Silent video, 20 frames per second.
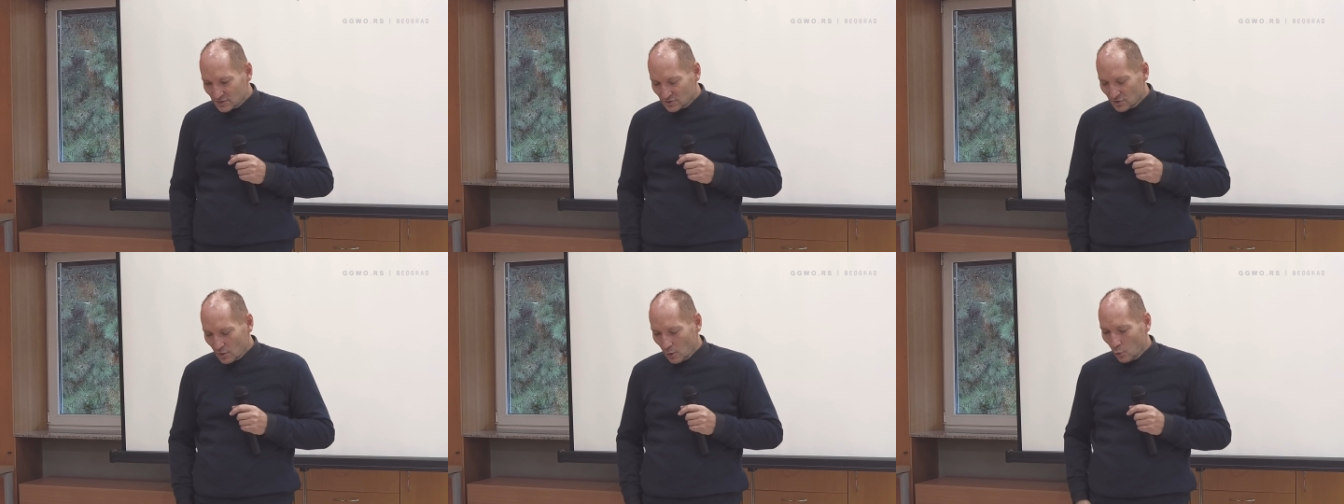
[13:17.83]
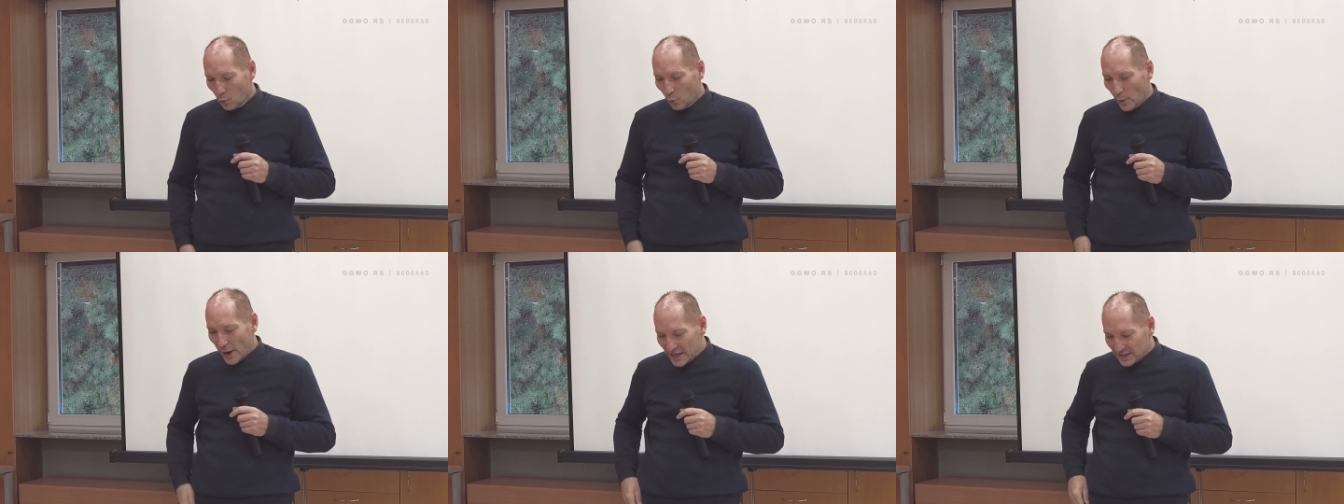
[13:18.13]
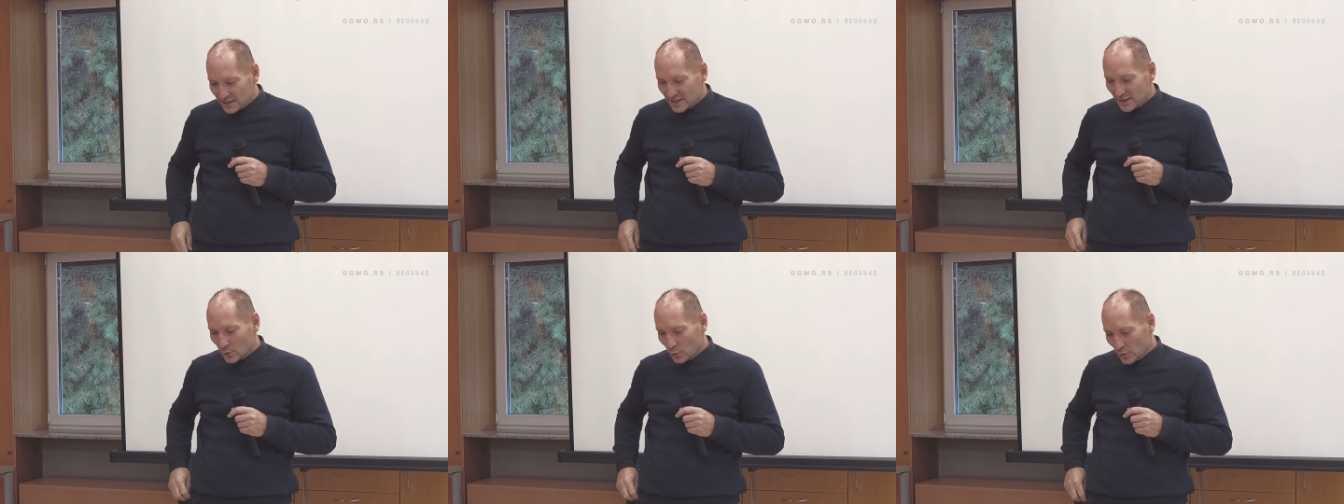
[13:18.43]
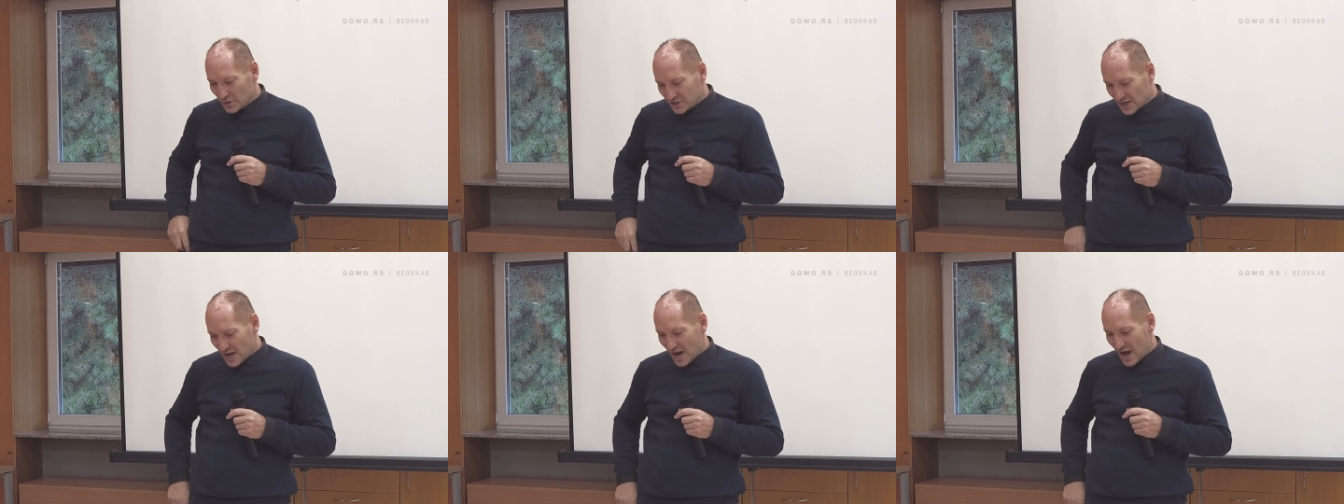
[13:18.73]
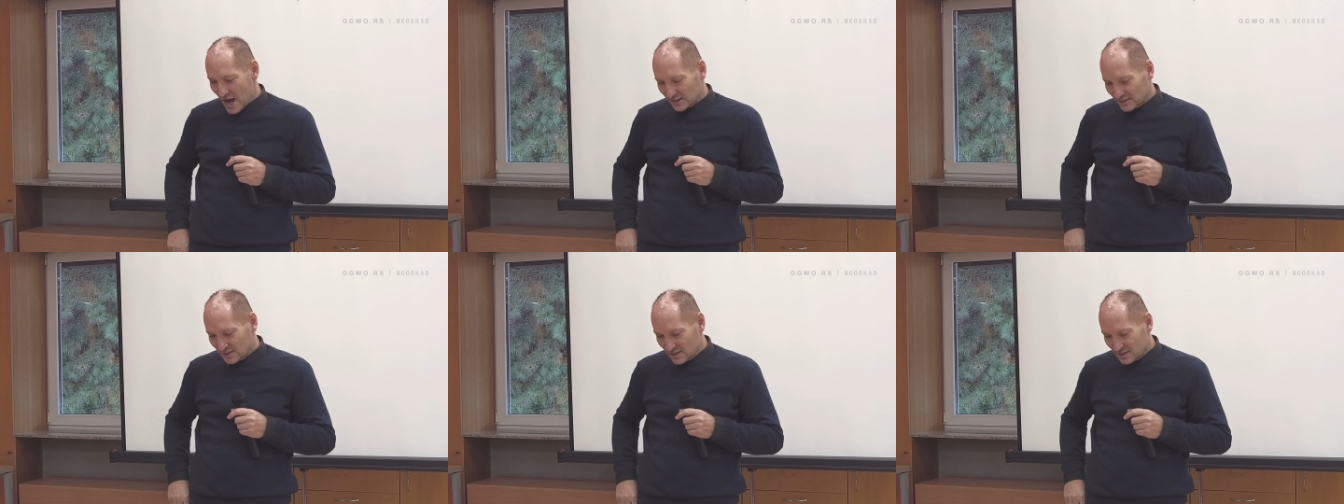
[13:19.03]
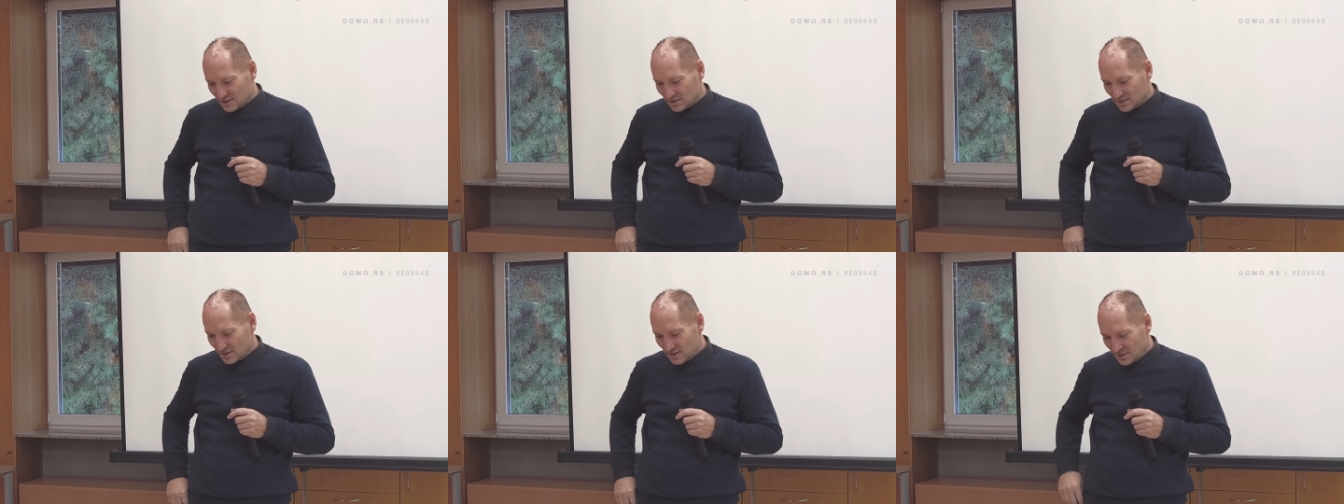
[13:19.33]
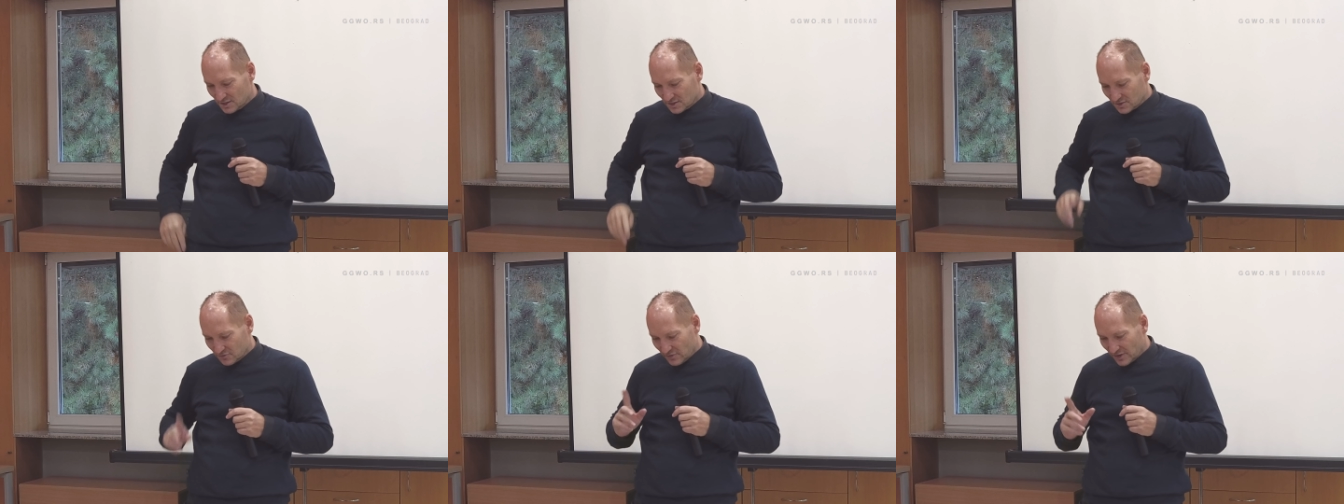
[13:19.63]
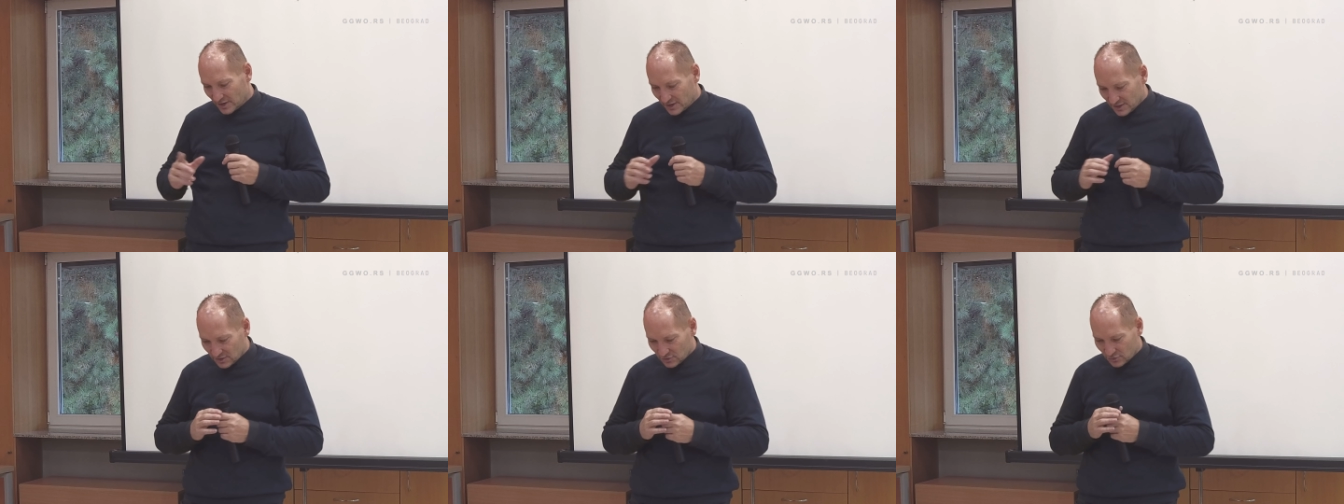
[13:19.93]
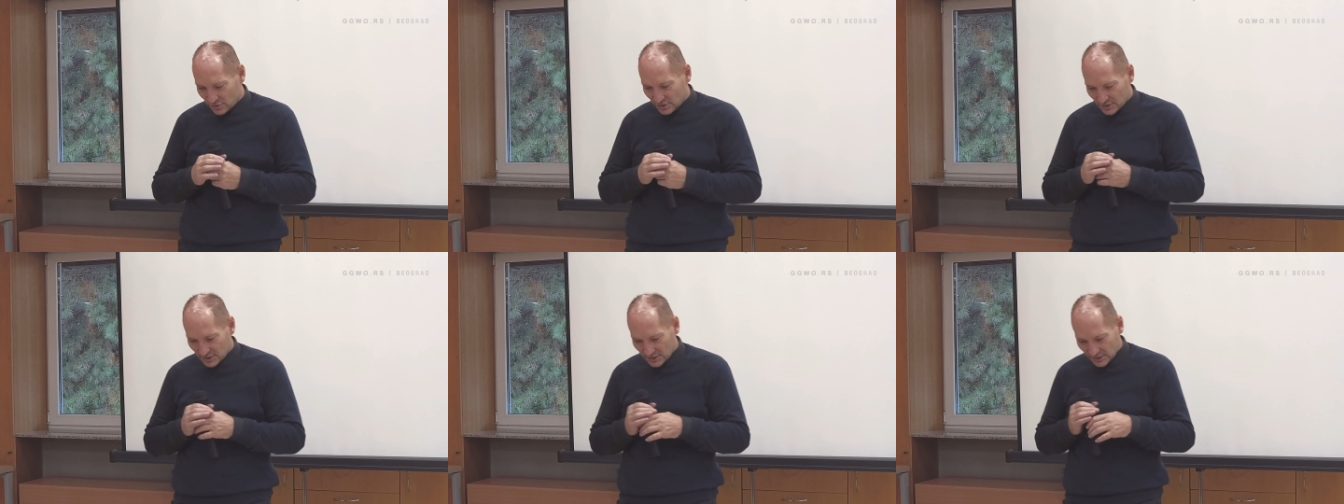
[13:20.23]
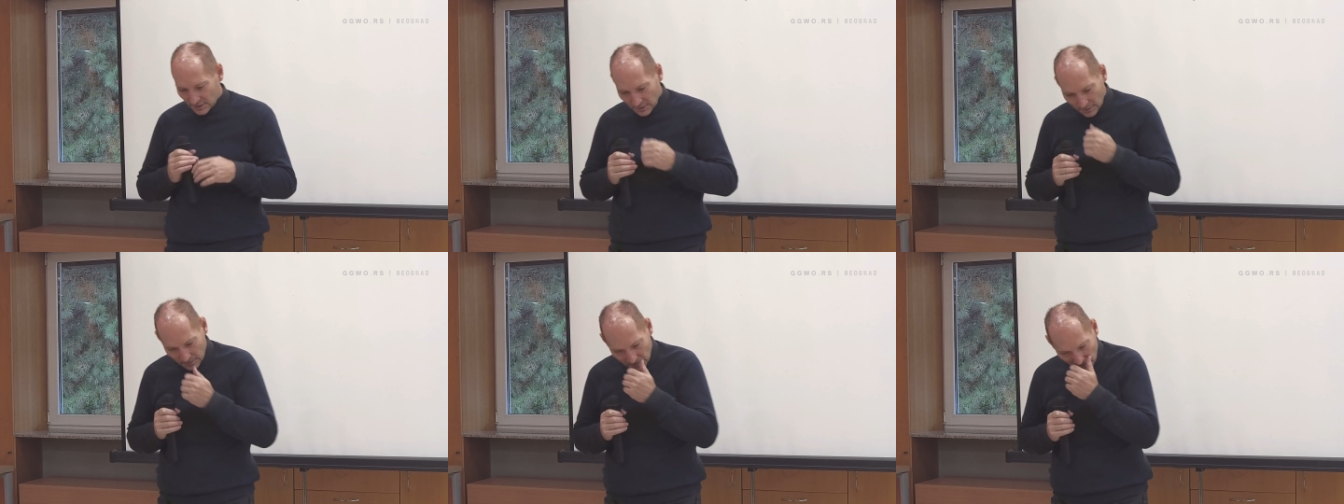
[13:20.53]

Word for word: So waiting with God is, is very interesting.